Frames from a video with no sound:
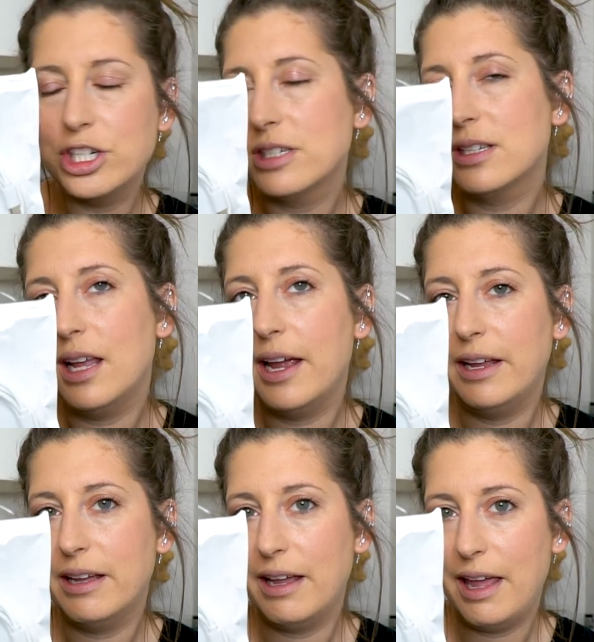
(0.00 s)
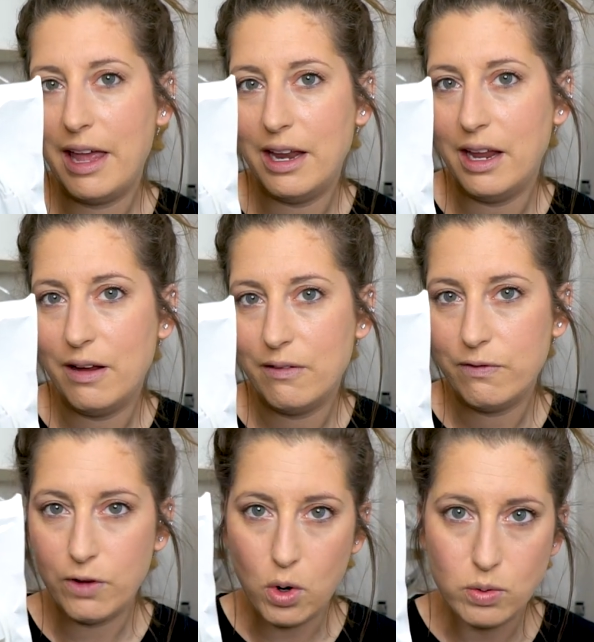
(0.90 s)
just like any
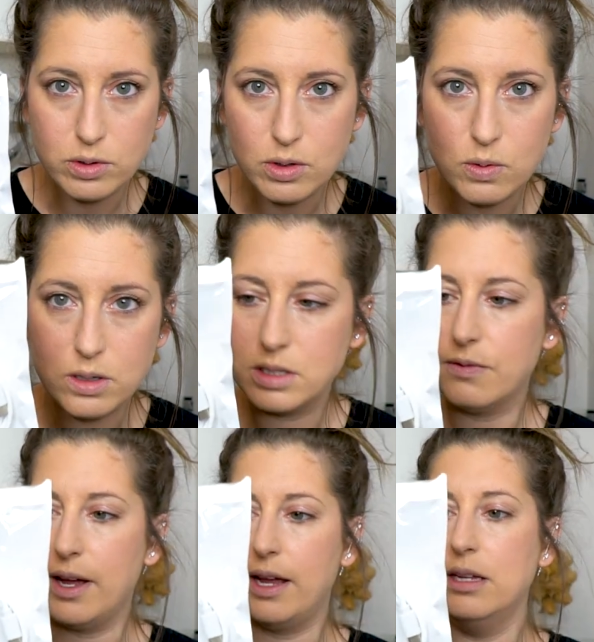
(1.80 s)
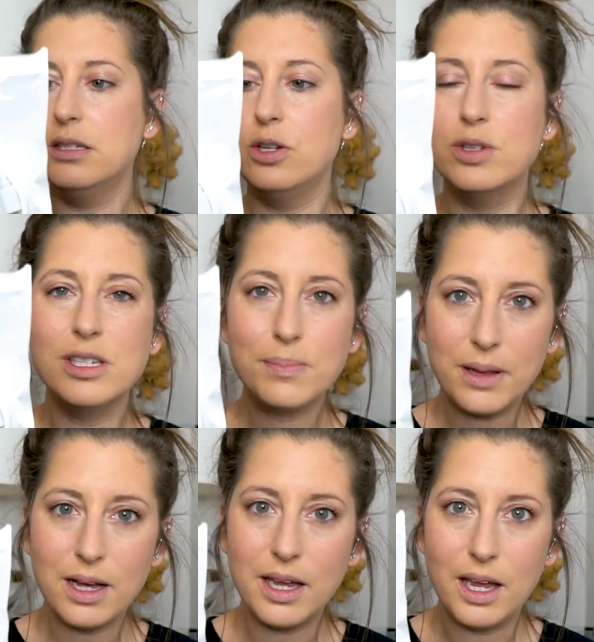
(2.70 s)
phone or device. You just
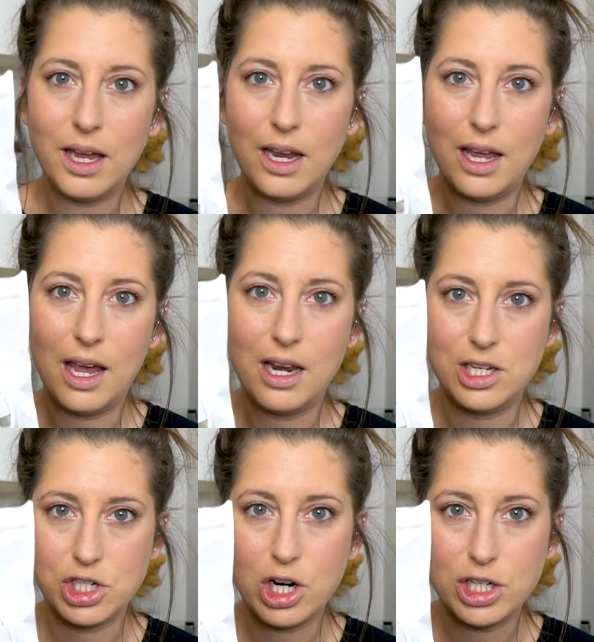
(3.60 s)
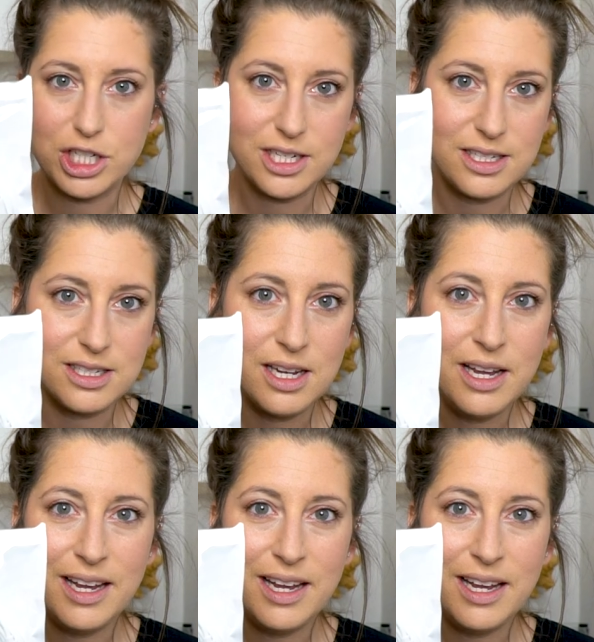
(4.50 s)
plug it in and it charges.